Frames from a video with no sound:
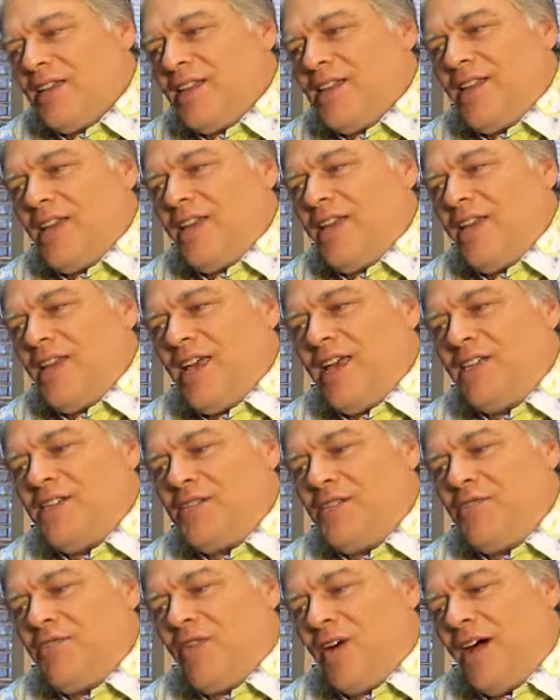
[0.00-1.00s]
The
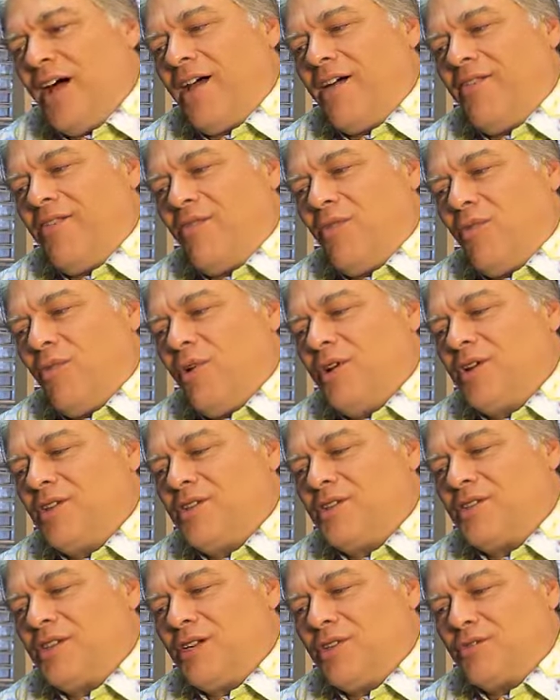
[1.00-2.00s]
HE5
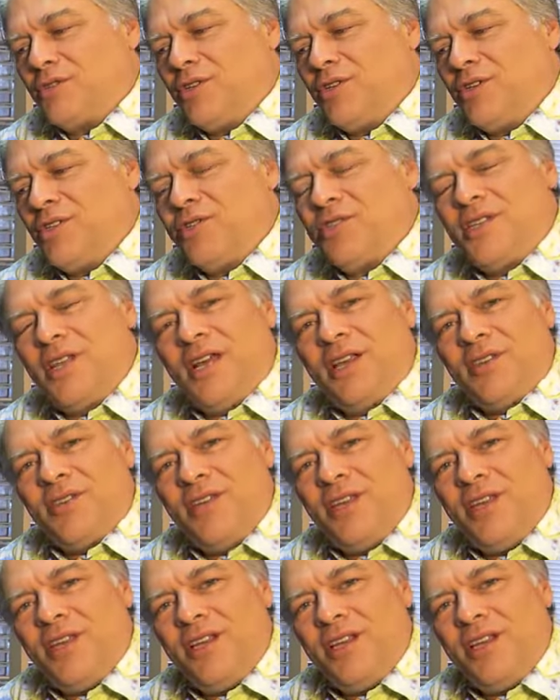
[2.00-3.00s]
was introduced at
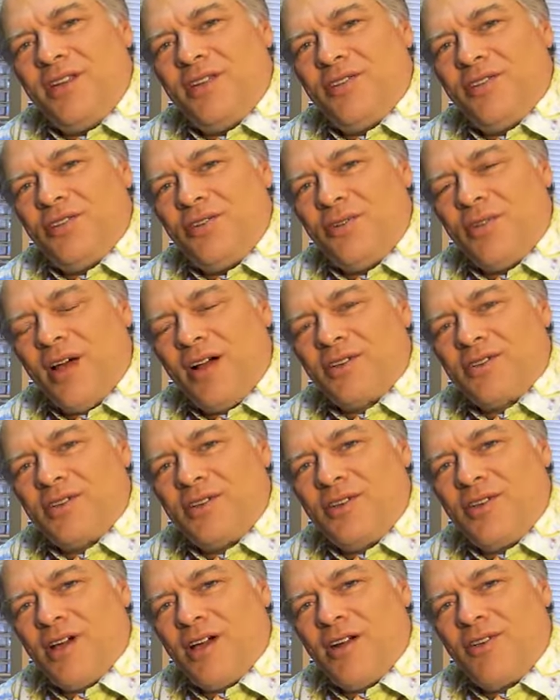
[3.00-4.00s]
the
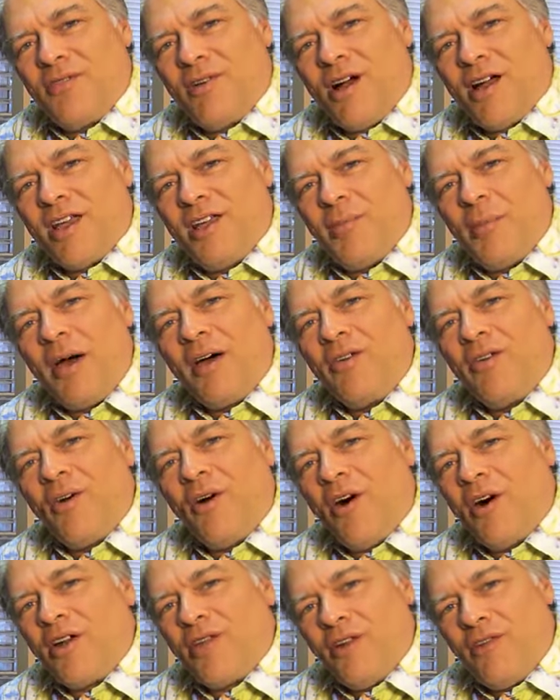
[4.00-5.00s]
2009 Rocky Mountain
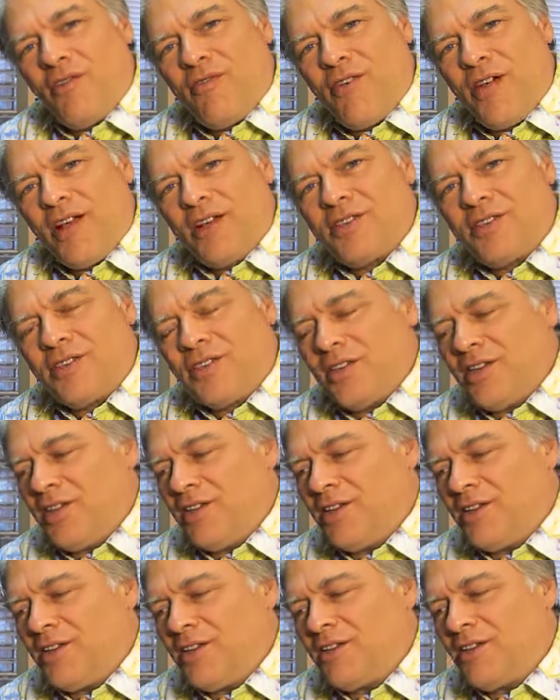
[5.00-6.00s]
Audio Fest
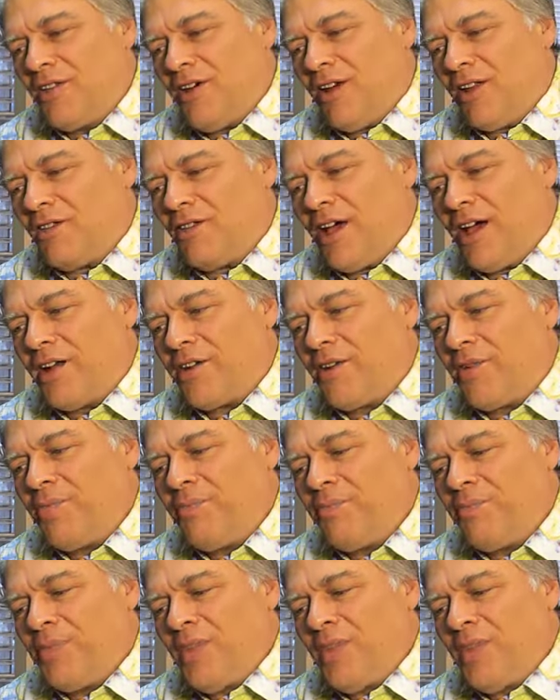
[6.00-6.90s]
in Colorado.